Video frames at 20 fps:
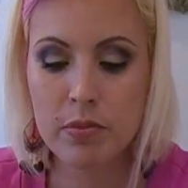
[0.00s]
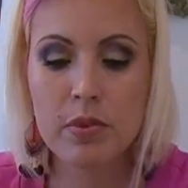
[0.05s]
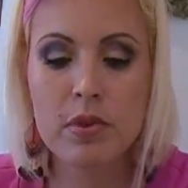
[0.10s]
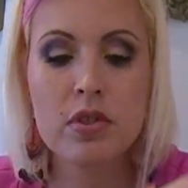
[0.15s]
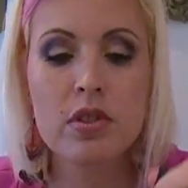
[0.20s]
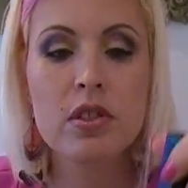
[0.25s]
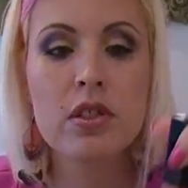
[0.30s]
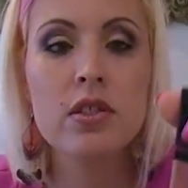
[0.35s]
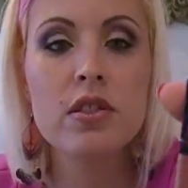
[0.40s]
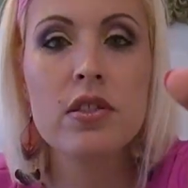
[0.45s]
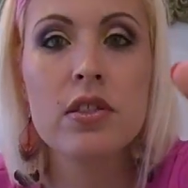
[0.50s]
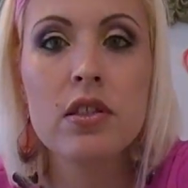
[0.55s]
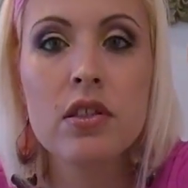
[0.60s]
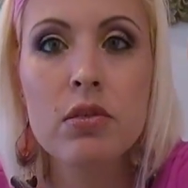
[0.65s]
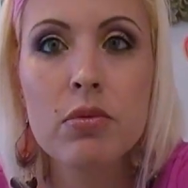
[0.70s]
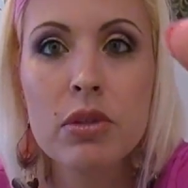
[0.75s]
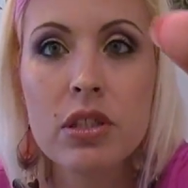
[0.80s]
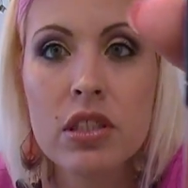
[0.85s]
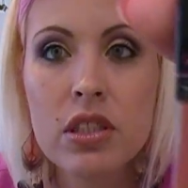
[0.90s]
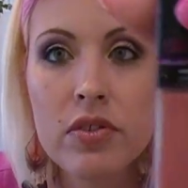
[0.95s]
This one here is a
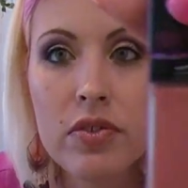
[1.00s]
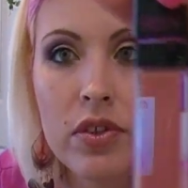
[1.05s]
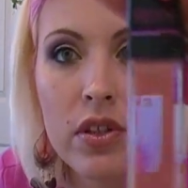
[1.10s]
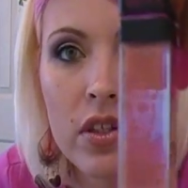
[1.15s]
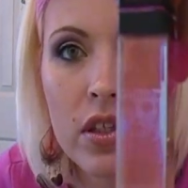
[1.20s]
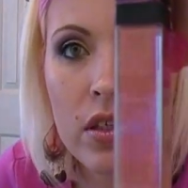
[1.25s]
little bit different